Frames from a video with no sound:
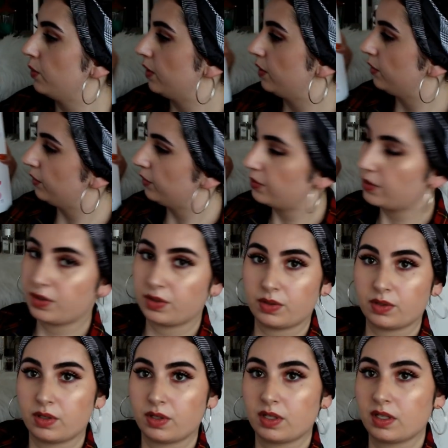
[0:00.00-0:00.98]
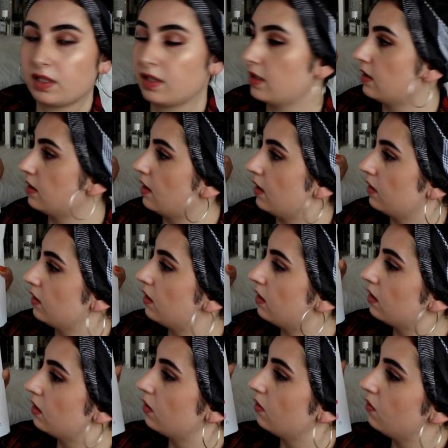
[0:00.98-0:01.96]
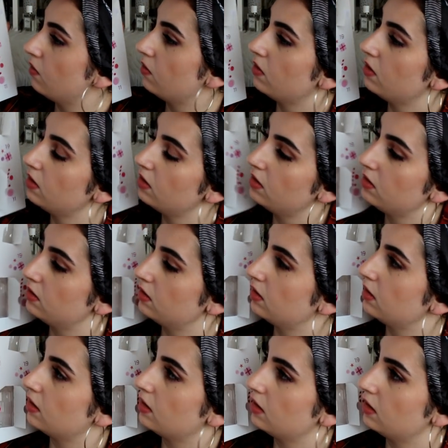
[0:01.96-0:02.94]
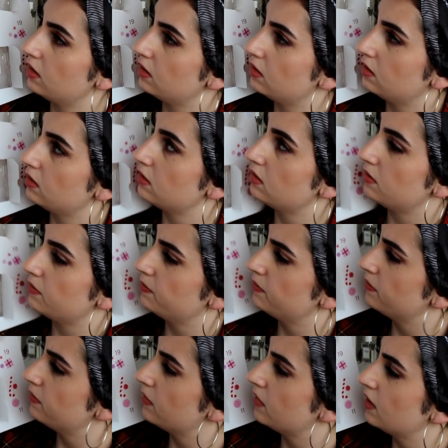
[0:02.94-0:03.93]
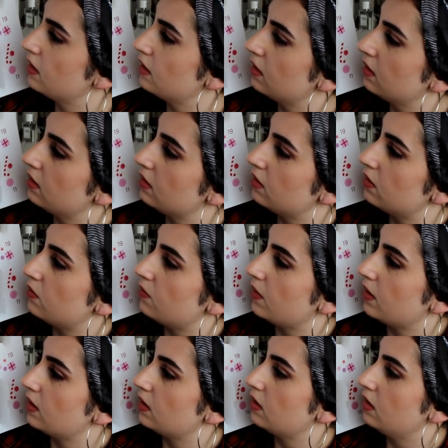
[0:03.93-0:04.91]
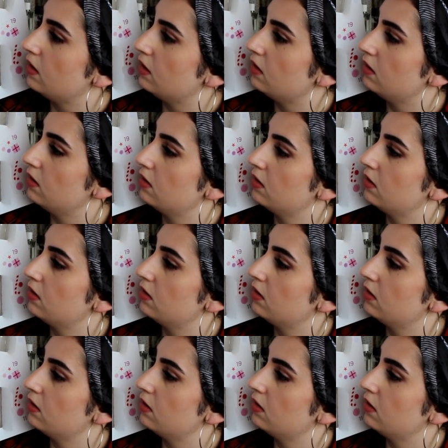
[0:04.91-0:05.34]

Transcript: we're going to the 10th door, and it's right here.